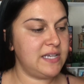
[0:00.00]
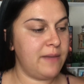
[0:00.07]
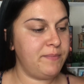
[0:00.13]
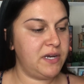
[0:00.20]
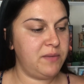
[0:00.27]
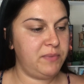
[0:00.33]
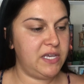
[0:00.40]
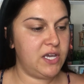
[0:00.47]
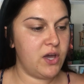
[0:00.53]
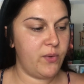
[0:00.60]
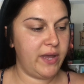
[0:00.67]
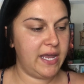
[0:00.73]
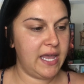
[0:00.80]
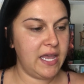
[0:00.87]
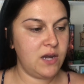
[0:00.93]
I'm gonna be
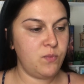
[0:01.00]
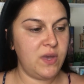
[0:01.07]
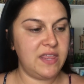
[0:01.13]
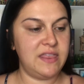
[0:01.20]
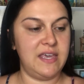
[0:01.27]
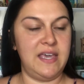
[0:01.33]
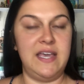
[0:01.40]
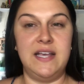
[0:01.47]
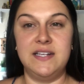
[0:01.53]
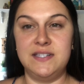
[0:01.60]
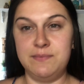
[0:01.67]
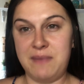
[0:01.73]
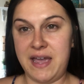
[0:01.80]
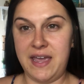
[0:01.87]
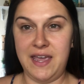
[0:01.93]
going in with is
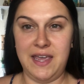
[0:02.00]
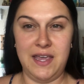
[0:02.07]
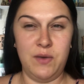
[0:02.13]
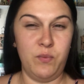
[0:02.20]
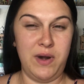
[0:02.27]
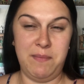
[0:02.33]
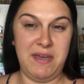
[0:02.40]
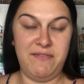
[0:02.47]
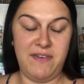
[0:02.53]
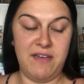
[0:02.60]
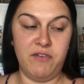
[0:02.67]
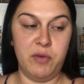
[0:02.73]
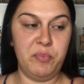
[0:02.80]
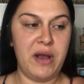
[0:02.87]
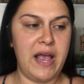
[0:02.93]
one of my
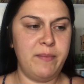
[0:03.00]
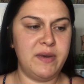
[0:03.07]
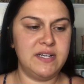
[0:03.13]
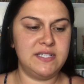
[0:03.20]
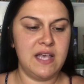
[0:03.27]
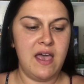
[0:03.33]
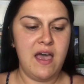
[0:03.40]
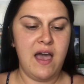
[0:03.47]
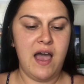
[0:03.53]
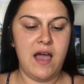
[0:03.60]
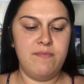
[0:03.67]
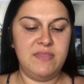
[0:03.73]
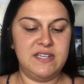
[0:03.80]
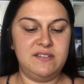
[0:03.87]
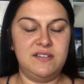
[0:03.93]
favorite primers.
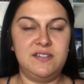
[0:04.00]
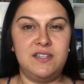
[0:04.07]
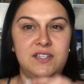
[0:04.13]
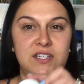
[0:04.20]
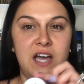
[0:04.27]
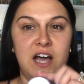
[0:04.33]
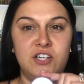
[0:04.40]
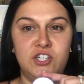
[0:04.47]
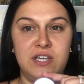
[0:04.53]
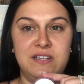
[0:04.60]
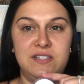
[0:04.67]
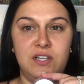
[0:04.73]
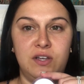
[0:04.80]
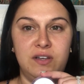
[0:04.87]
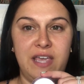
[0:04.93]
This is the Tatcha
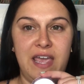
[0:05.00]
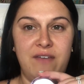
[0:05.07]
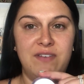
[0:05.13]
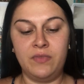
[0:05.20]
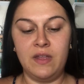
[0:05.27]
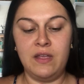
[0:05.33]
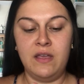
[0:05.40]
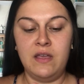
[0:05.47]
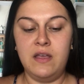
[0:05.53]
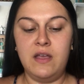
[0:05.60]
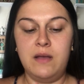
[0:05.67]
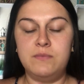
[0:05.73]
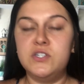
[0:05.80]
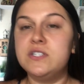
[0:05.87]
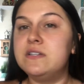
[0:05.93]
Silk Canvas.
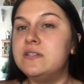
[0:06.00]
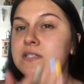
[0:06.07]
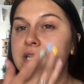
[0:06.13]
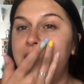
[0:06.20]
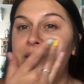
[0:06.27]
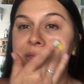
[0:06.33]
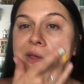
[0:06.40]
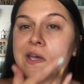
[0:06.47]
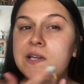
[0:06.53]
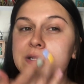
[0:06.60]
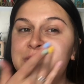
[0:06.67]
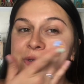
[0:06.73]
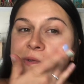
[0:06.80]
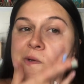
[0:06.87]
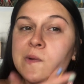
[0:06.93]
I'm just gonna take
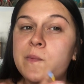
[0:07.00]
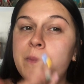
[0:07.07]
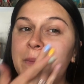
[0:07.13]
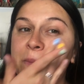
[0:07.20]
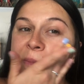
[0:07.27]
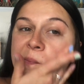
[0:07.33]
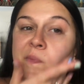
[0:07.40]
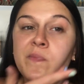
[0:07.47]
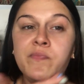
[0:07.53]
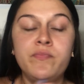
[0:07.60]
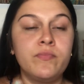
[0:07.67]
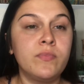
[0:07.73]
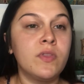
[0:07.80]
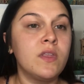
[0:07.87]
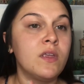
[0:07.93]
this
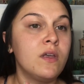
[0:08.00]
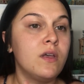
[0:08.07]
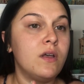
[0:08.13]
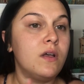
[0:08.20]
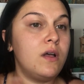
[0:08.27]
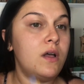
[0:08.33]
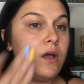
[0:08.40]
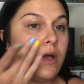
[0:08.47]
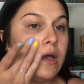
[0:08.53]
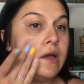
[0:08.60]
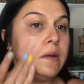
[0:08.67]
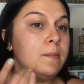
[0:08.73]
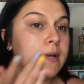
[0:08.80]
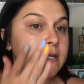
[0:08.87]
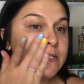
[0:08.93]

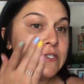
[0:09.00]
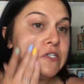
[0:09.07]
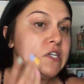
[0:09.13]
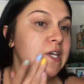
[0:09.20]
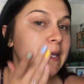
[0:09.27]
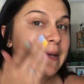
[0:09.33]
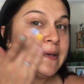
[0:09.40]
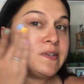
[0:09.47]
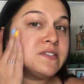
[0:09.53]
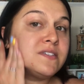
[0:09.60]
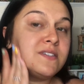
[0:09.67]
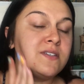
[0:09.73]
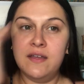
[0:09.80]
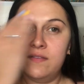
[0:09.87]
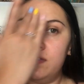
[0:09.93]
on my
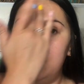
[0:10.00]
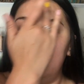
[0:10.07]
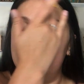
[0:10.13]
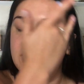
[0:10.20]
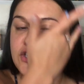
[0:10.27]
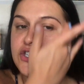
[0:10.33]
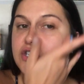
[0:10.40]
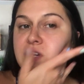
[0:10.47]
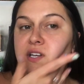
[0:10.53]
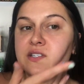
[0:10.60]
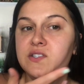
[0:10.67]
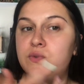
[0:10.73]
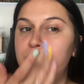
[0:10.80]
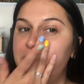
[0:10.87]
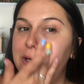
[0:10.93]
cheeks. This
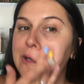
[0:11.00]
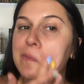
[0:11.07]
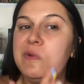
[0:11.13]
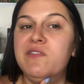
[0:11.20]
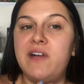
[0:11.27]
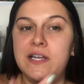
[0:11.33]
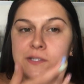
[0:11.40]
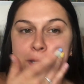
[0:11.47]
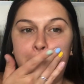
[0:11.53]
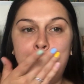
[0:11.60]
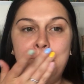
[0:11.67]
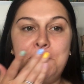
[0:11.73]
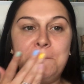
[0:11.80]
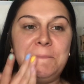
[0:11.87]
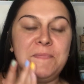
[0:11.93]
just really provides a
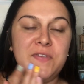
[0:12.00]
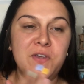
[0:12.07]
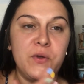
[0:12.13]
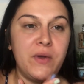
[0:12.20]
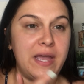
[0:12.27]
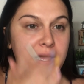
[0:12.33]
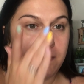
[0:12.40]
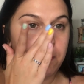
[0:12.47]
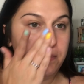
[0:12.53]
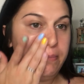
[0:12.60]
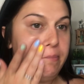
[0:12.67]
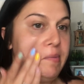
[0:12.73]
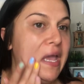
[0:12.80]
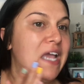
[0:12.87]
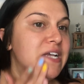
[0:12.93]
great
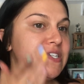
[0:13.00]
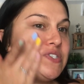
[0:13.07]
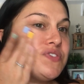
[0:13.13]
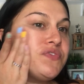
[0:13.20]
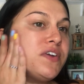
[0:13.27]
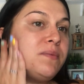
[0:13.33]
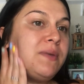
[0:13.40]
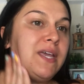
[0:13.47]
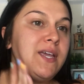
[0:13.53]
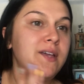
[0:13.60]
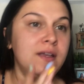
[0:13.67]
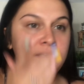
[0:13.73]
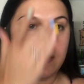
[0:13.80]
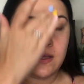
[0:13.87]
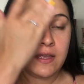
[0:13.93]
base for me,
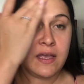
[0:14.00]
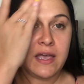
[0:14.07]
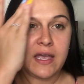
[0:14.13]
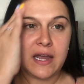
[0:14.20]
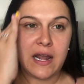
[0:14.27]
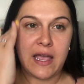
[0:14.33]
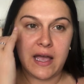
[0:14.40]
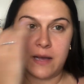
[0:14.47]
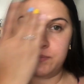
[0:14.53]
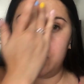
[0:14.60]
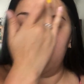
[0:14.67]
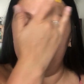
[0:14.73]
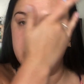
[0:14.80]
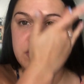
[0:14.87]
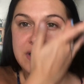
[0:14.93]
and I
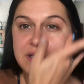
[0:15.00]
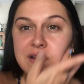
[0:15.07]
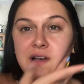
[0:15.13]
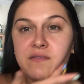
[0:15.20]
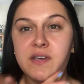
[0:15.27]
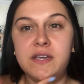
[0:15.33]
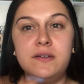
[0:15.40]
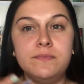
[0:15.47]
absolutely love it.